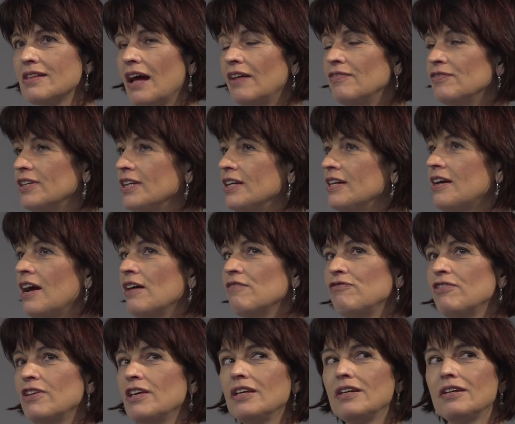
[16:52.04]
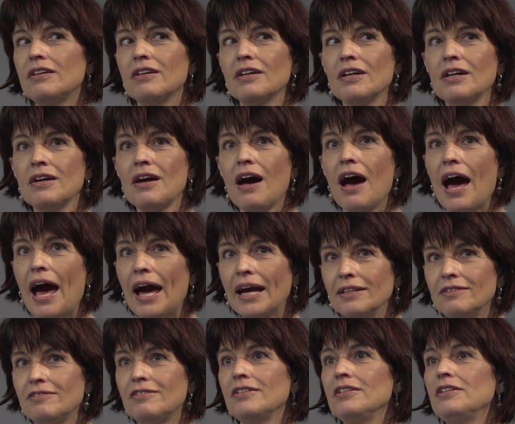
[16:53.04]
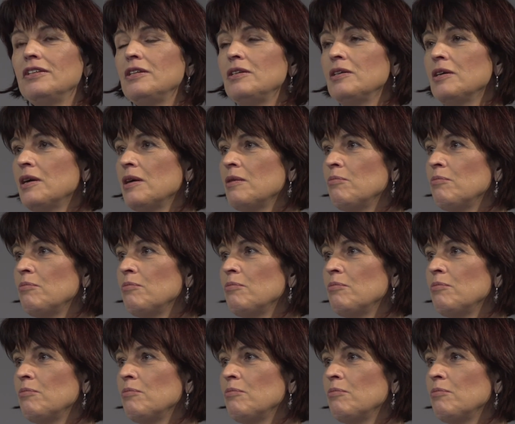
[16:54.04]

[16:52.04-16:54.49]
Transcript: And here I think IT